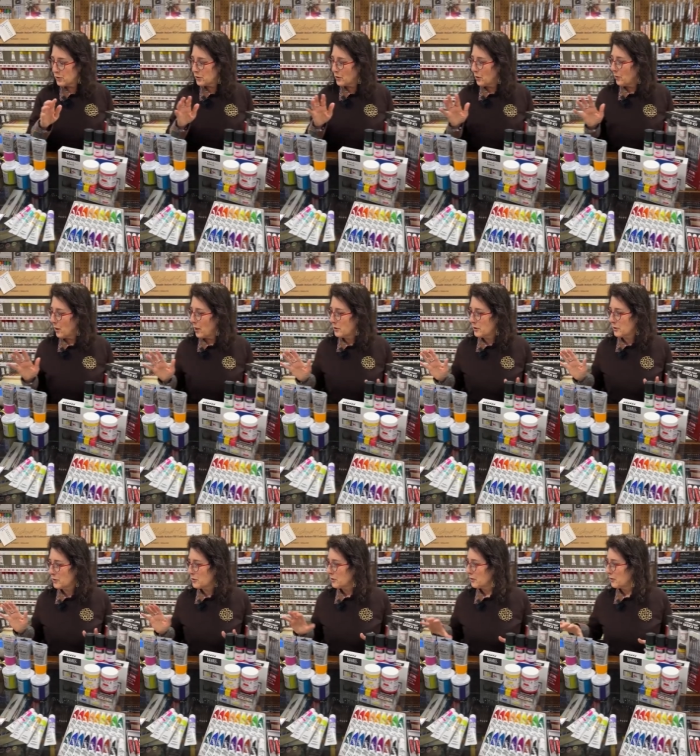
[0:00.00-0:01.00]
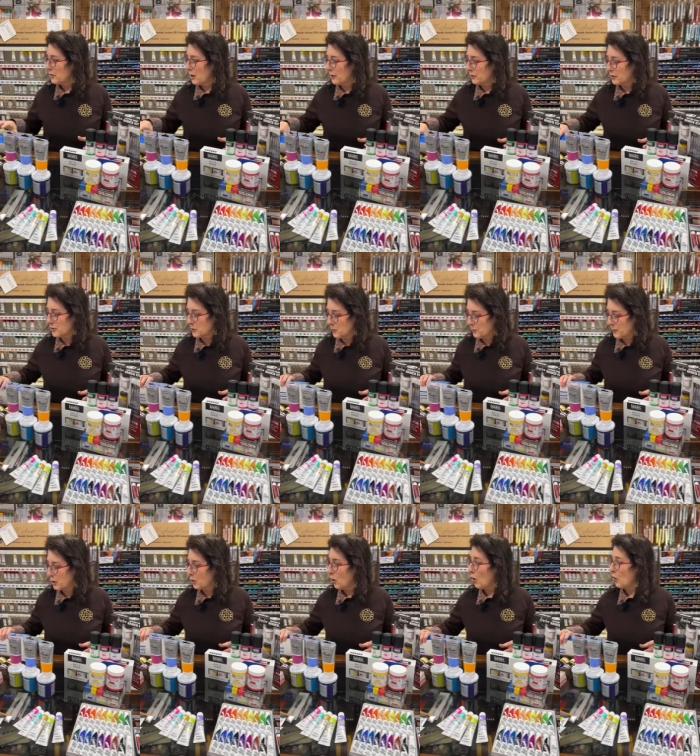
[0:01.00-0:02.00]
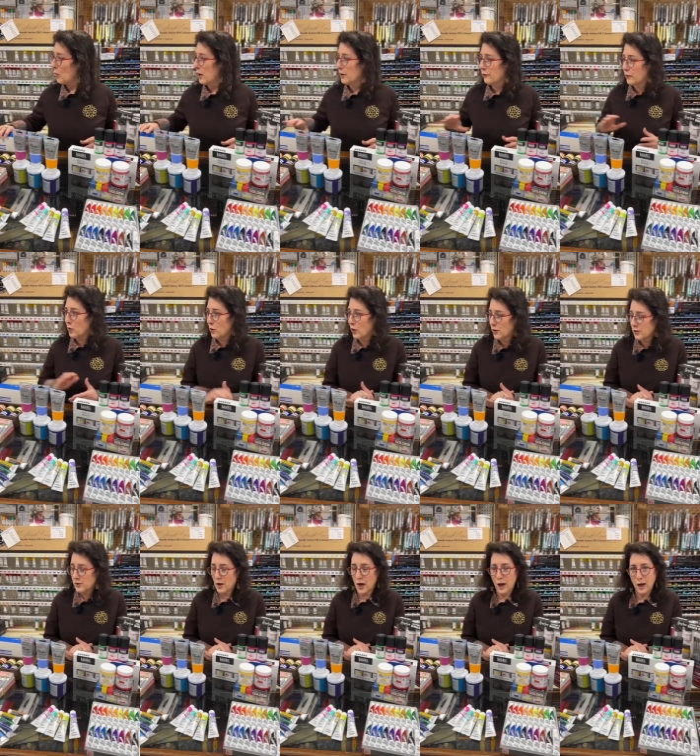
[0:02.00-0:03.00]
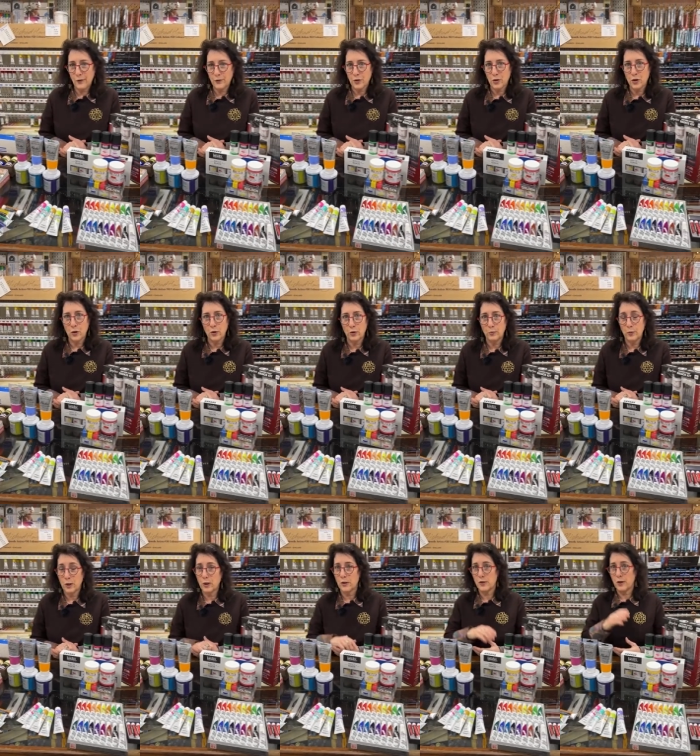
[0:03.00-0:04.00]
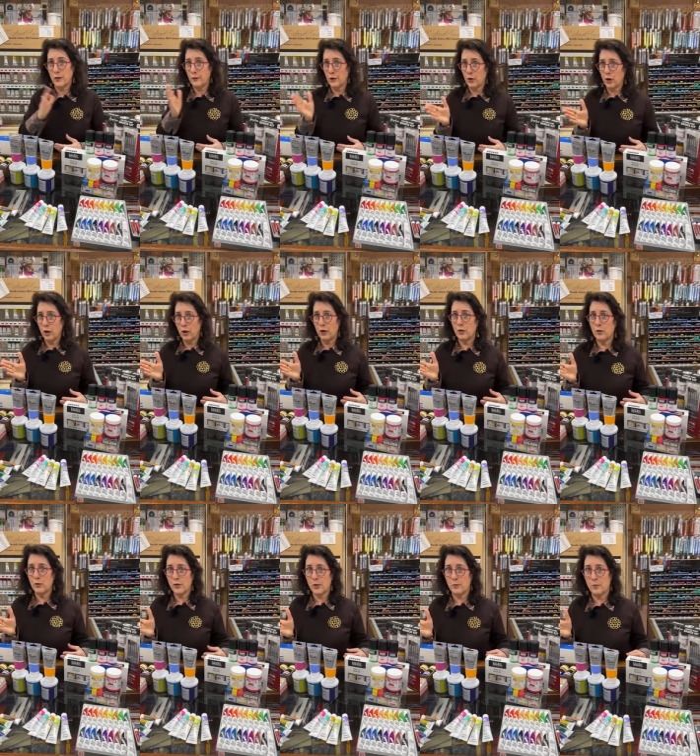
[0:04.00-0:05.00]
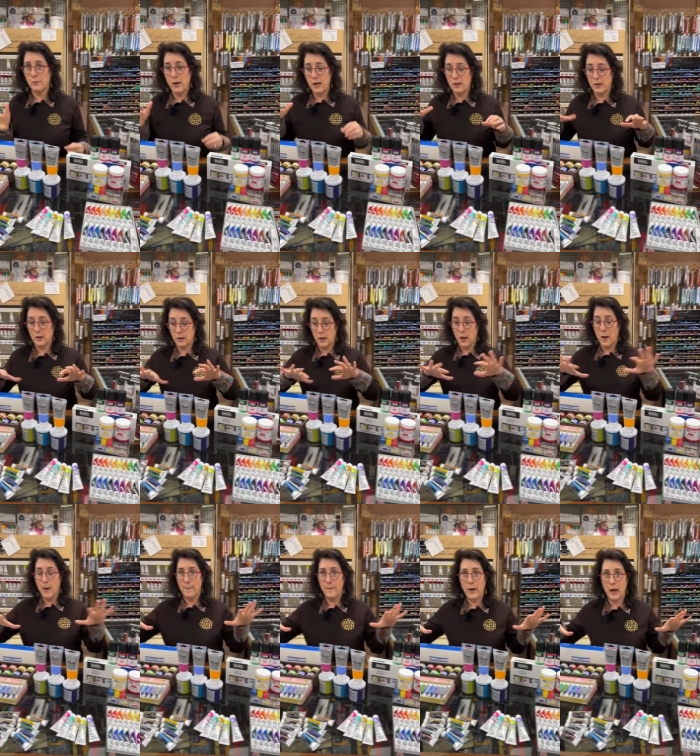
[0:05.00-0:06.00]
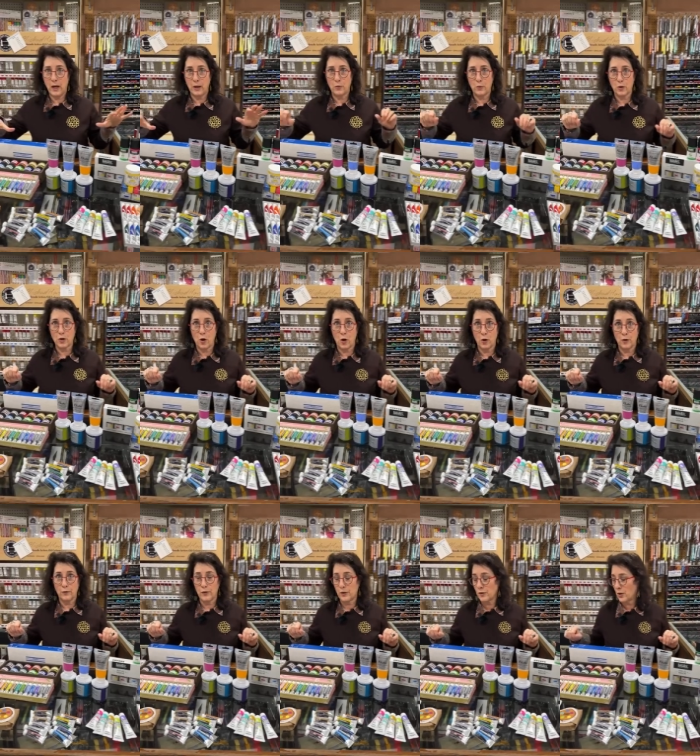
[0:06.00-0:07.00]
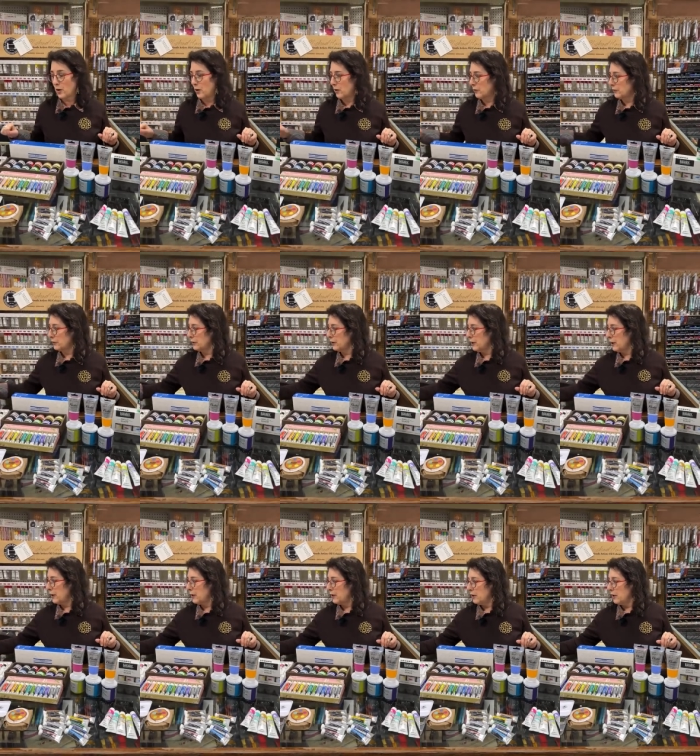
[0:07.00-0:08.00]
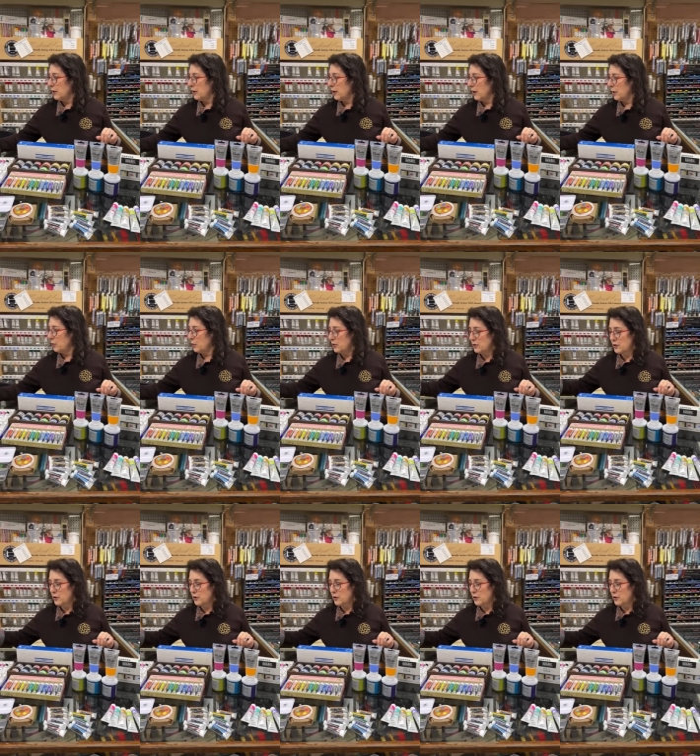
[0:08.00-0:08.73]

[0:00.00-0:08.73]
So I just thought this would be, oh, and of course I have to show you, because if you're going to use some amazing paint, which all of these are, and we're